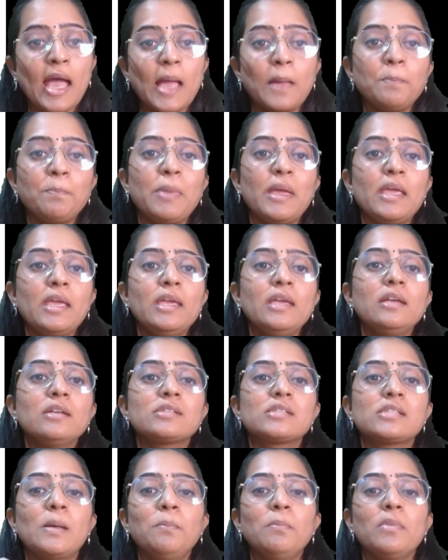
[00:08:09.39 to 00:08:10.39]
I'm
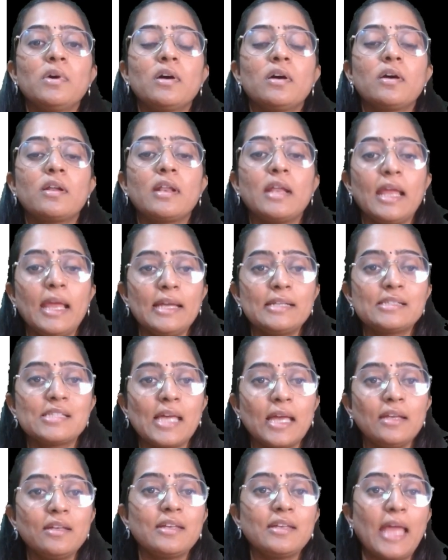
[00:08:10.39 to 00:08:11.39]
paying some
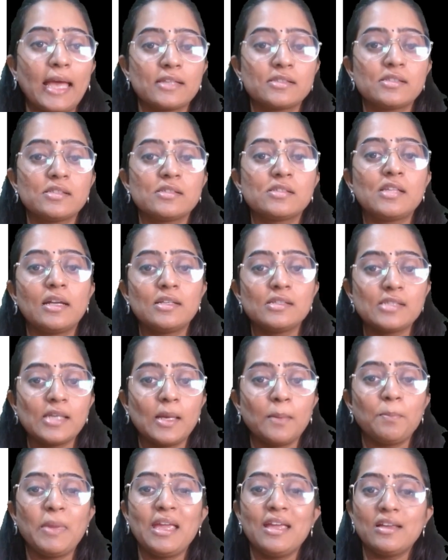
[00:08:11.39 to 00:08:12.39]
rates and taxes. That is,
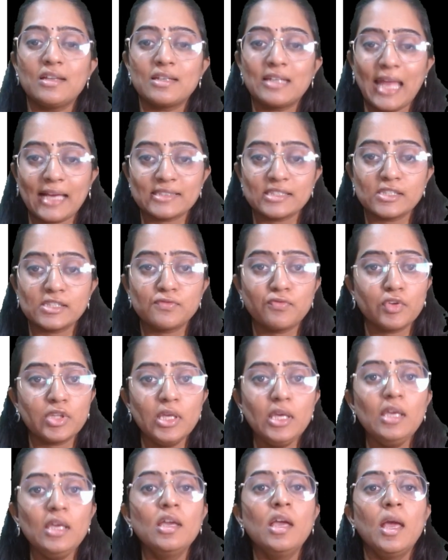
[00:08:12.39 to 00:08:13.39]
I'm paying taxes for
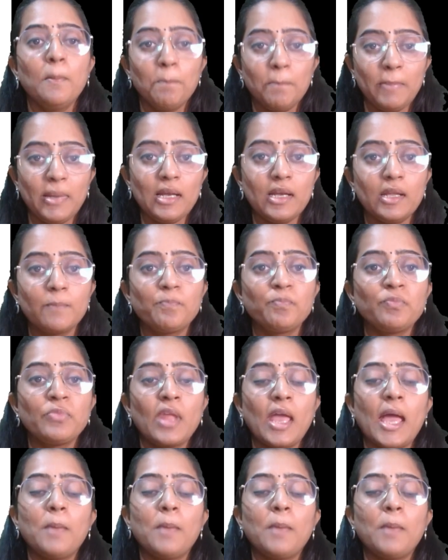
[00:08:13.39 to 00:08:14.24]
the building.